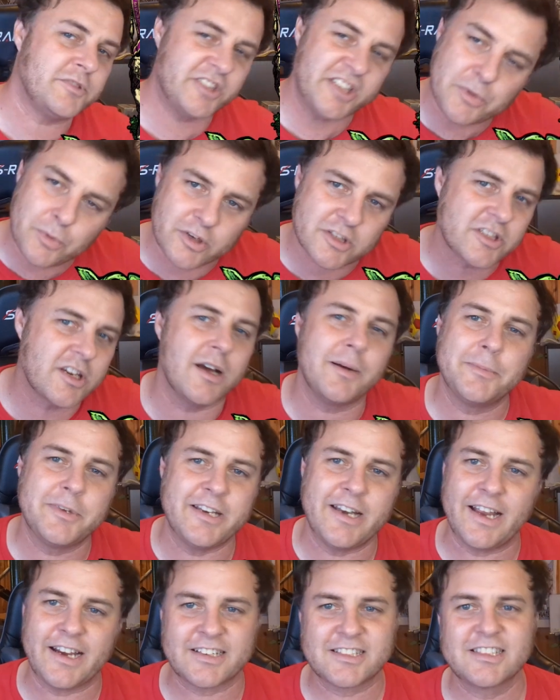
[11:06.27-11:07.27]
See what's
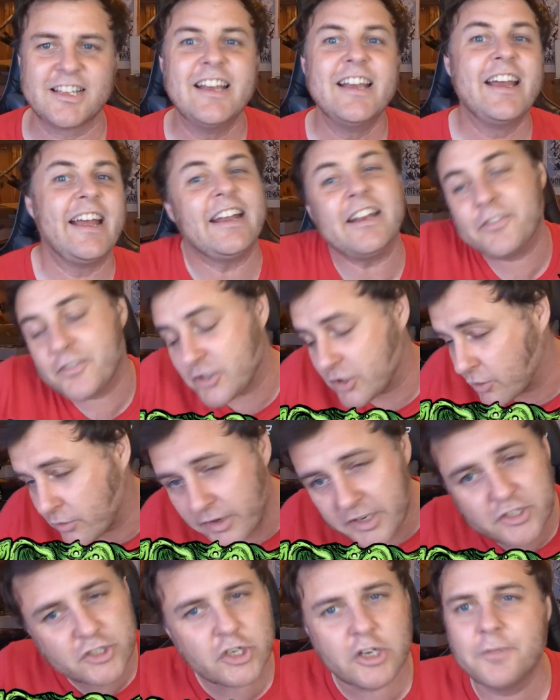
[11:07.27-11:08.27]
coming next. And if it's a
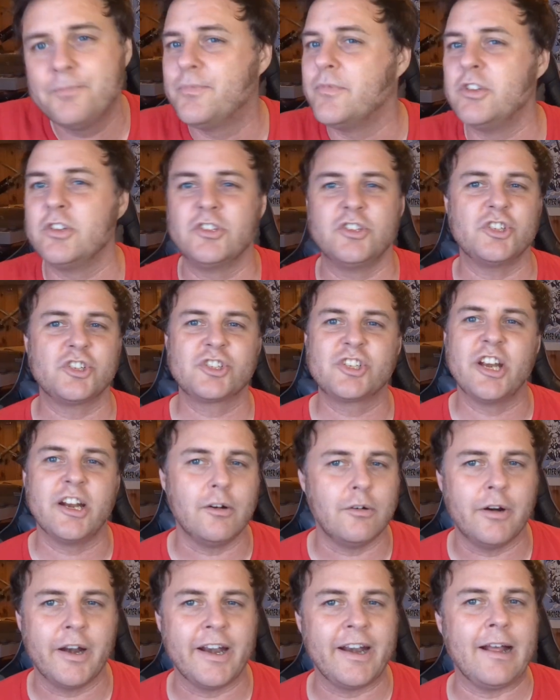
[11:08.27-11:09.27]
creature, you can just shit
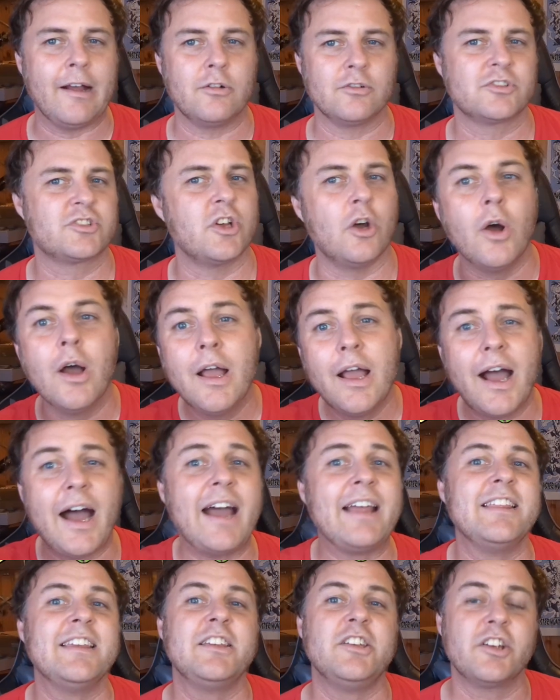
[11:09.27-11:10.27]
it right out. So
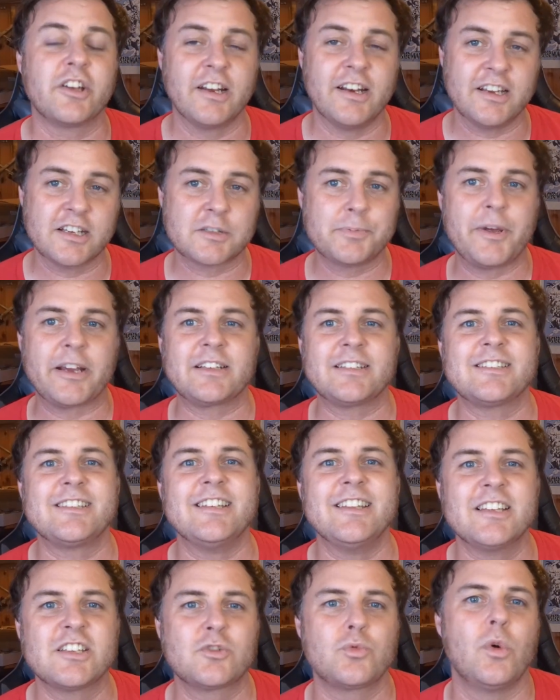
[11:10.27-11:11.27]
I think you're going to expect to
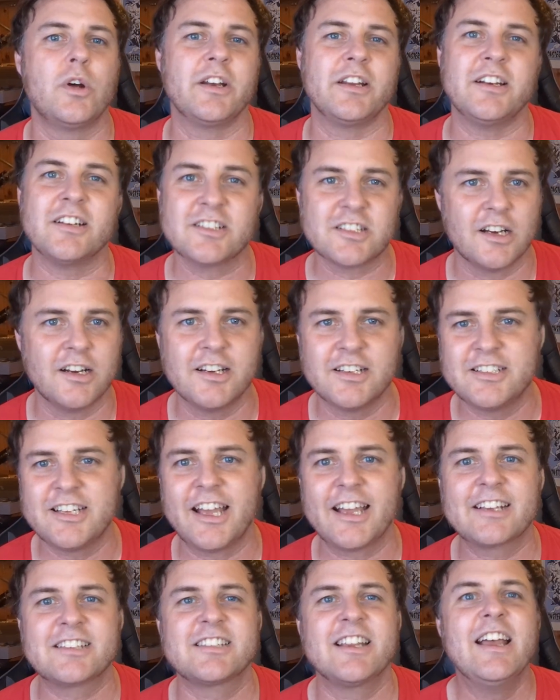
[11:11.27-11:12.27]
see this one in a ton of
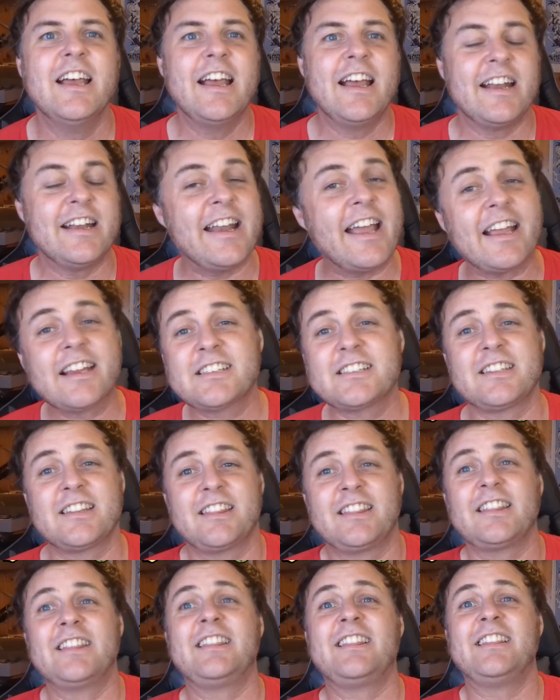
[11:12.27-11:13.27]
decks. Next,
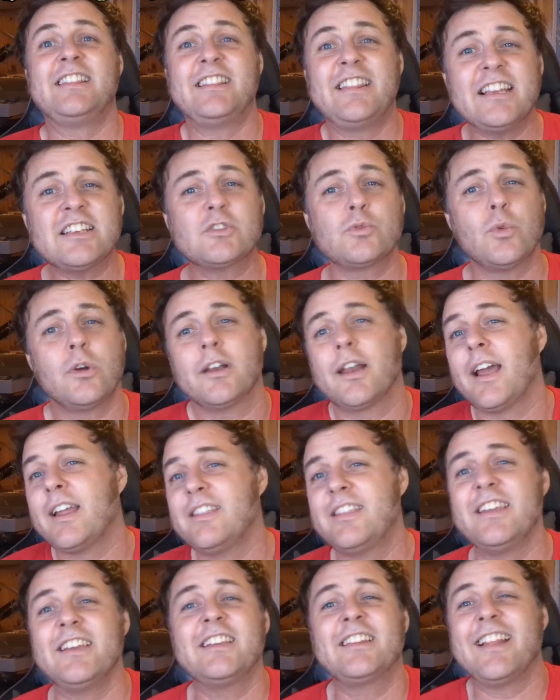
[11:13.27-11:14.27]
this one,
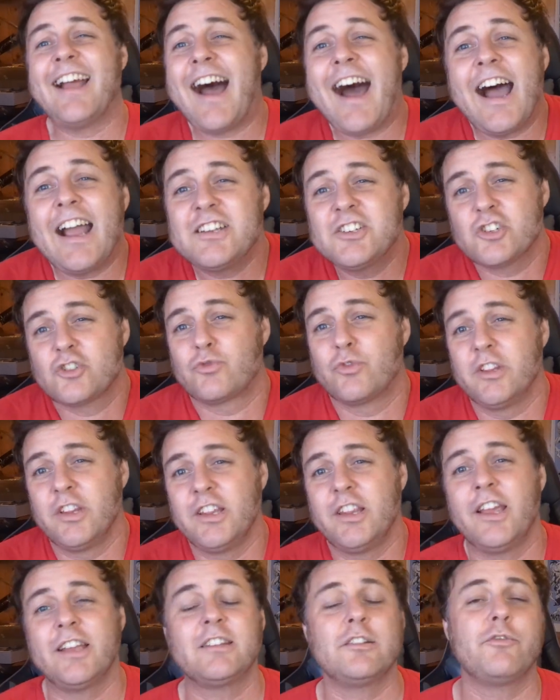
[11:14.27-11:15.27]
I just
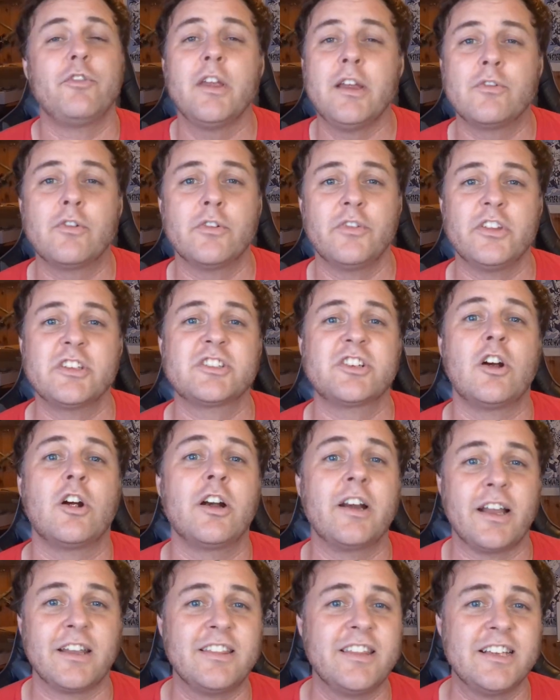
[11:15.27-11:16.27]
really like the flavor of this
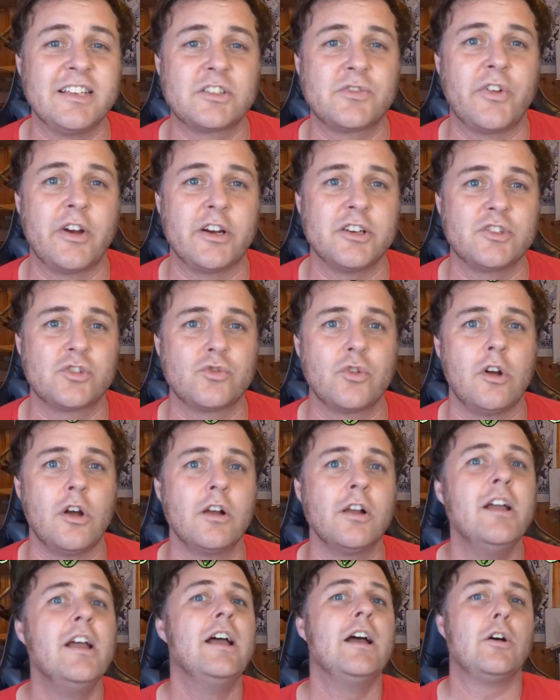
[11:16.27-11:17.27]
card. I think it's very
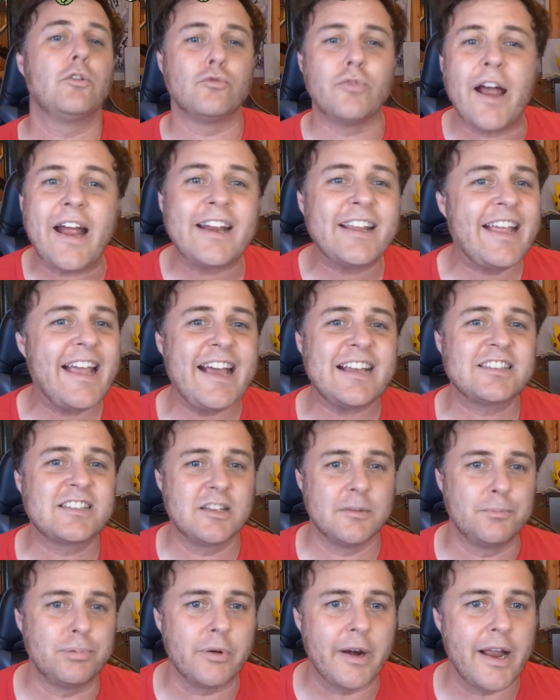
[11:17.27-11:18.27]
strong. Radagast
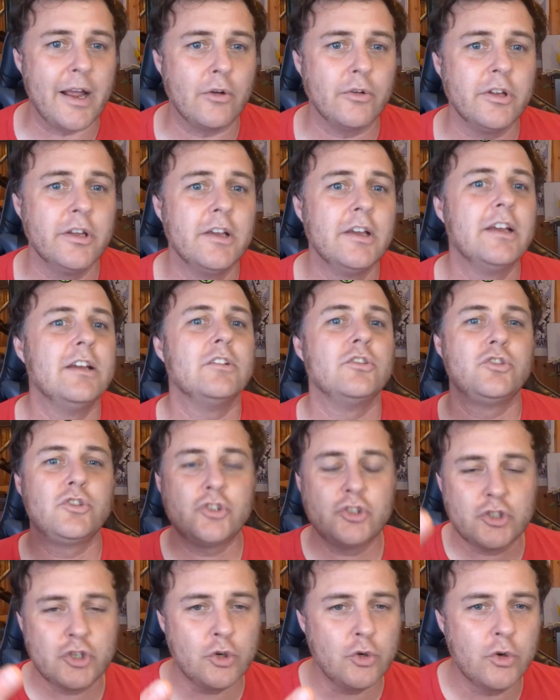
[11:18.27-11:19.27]
the Brown,
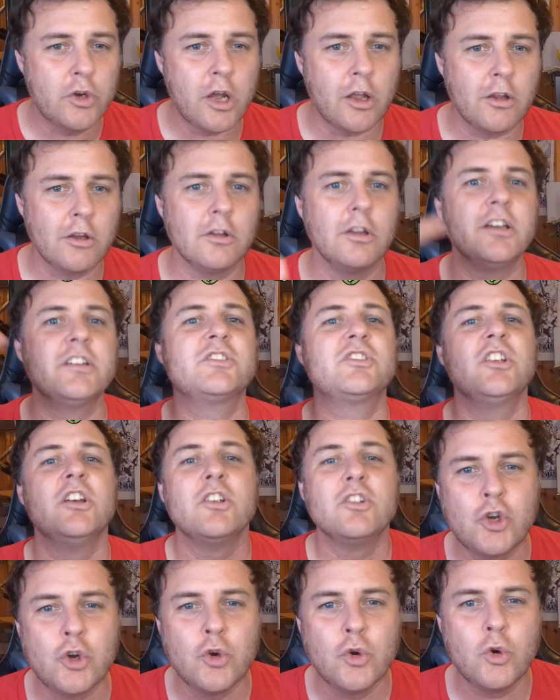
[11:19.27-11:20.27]
2 colorless,
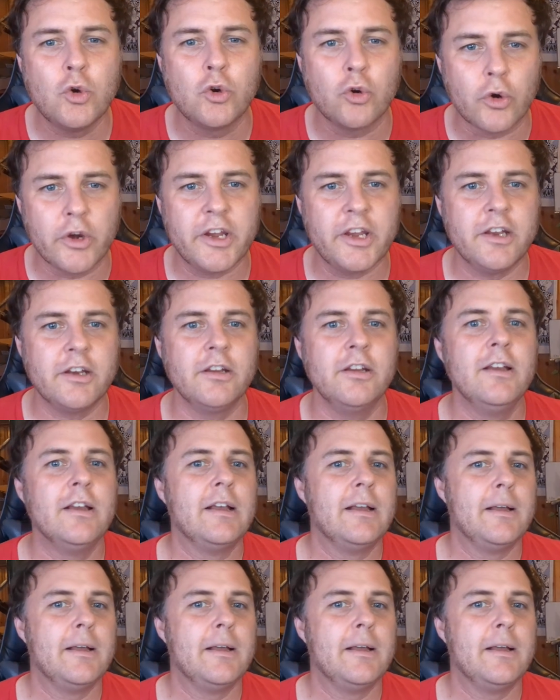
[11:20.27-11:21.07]
2 green,